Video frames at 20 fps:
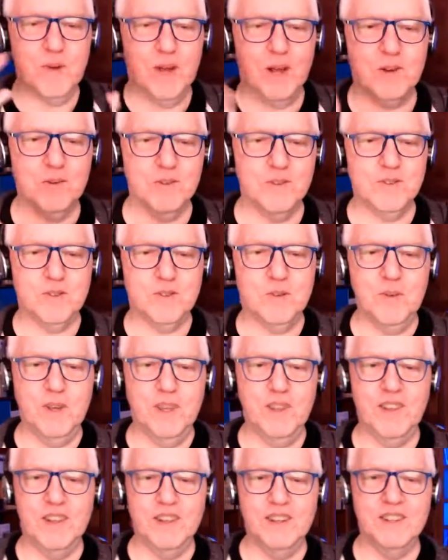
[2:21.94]
backwards to me
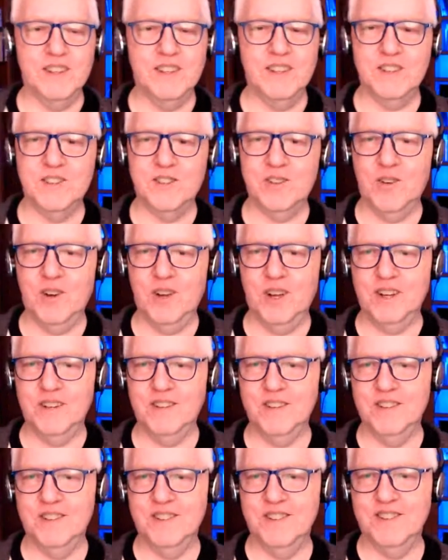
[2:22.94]
then. That's all right.
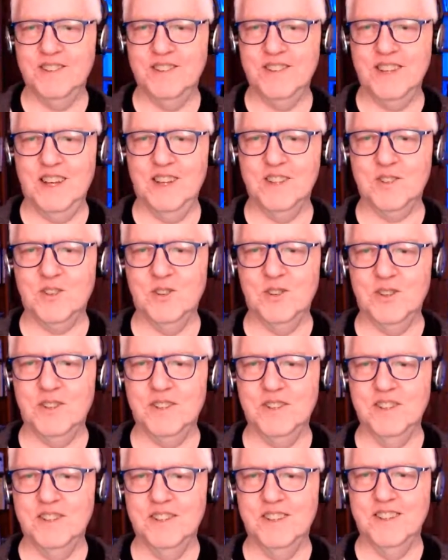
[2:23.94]
That's good.
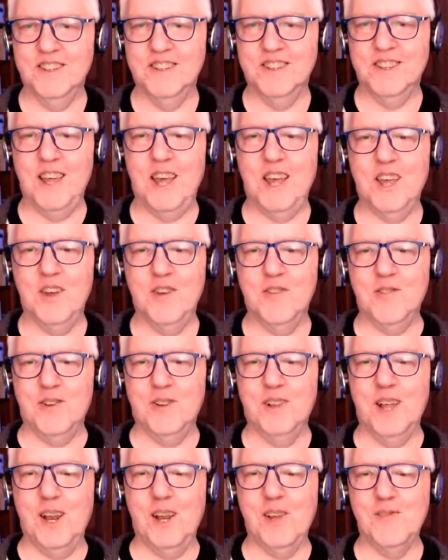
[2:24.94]
Thank you for
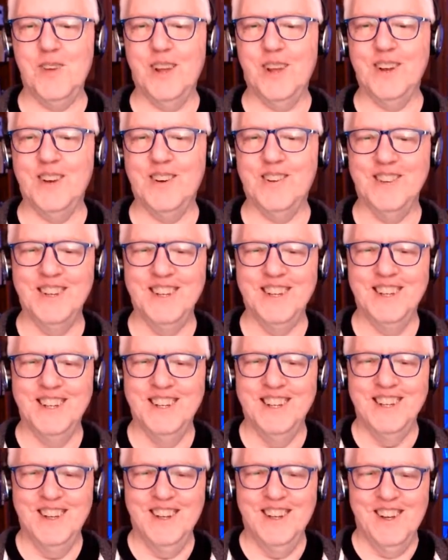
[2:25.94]
letting me know.
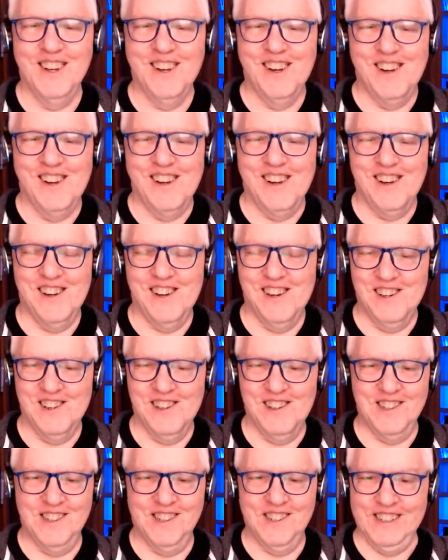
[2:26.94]

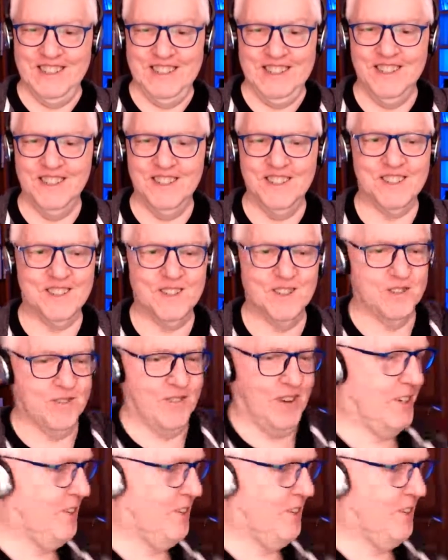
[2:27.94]
Because if I